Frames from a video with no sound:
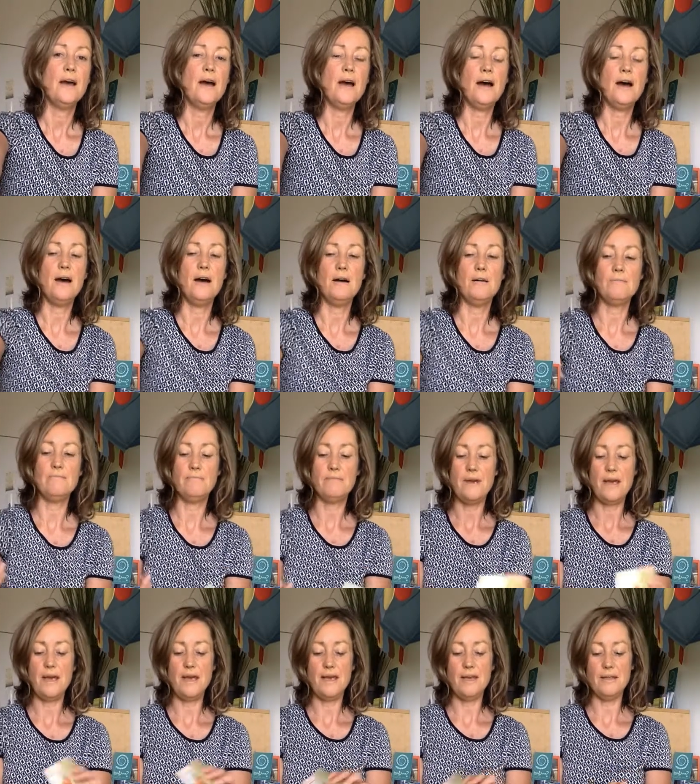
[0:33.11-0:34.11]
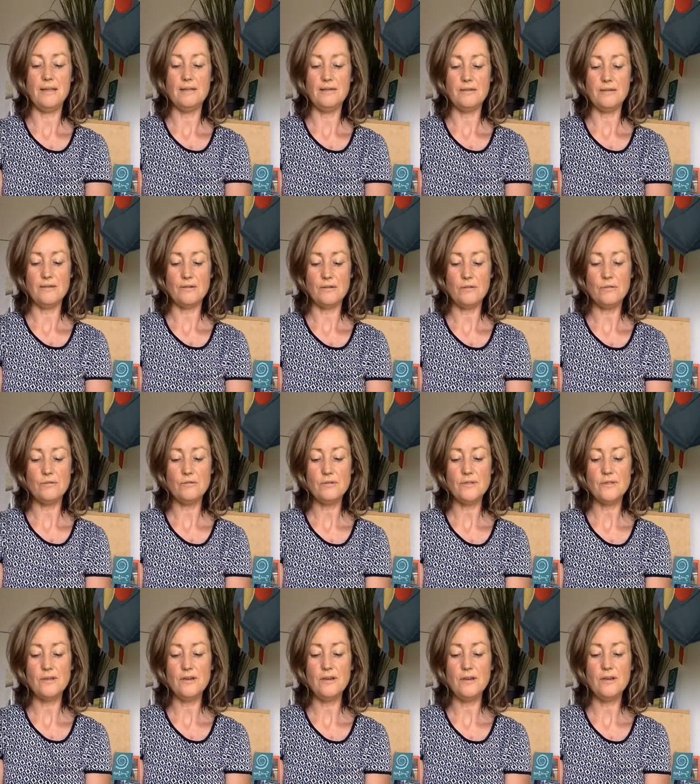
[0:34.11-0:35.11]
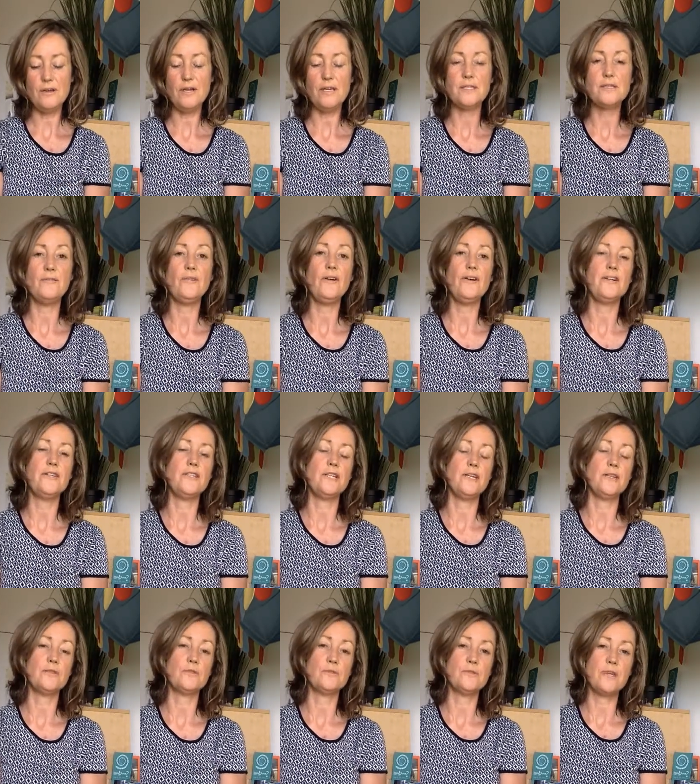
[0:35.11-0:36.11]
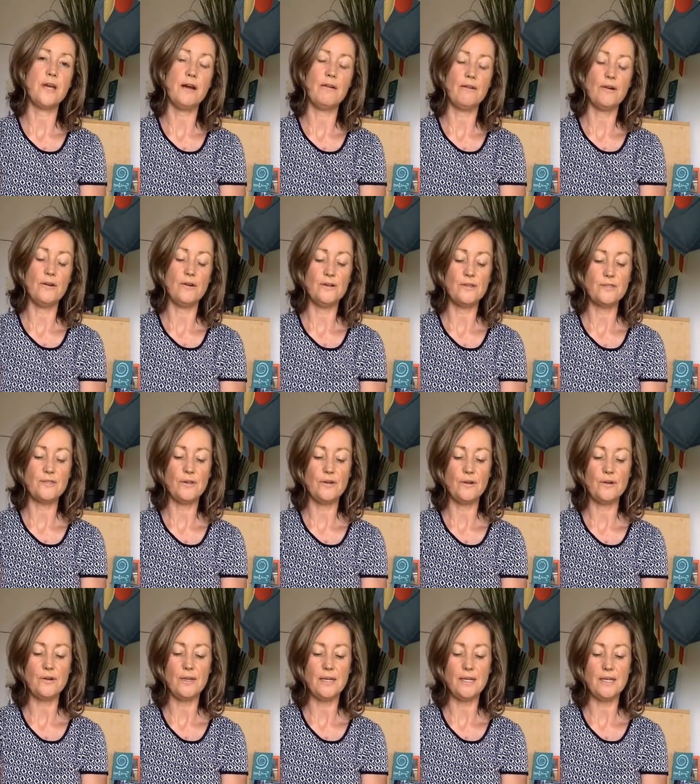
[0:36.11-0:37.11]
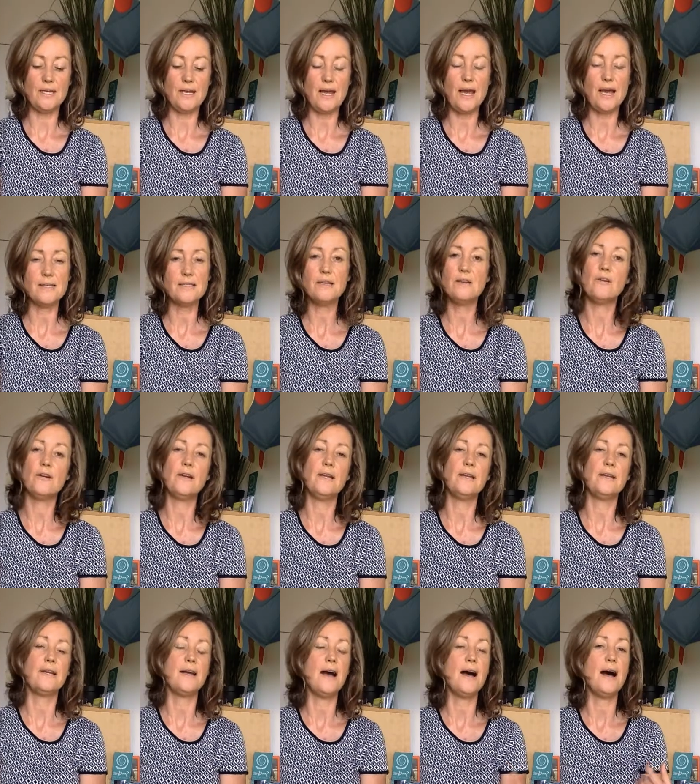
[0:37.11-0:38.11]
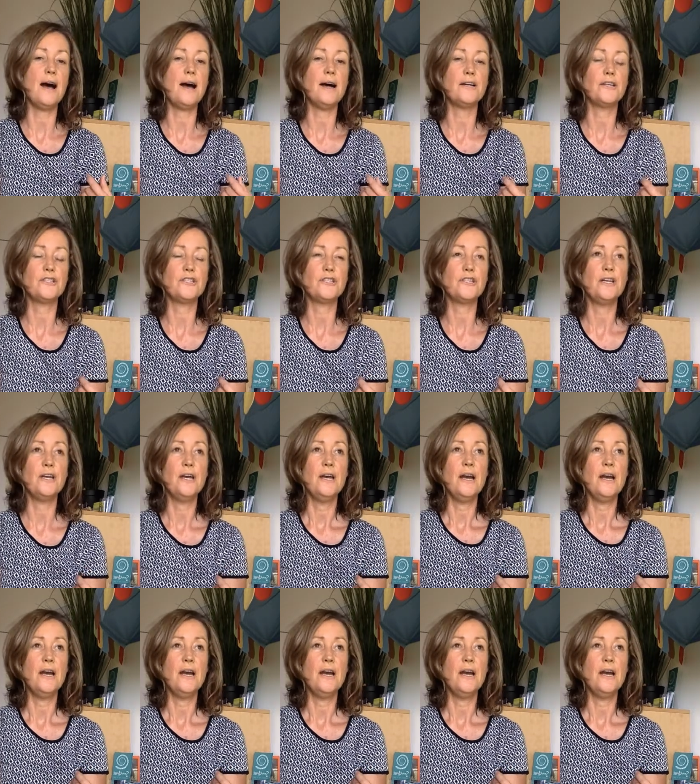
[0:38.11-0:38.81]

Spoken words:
And also it's a very gentle tarot, so it hasn't got any harsh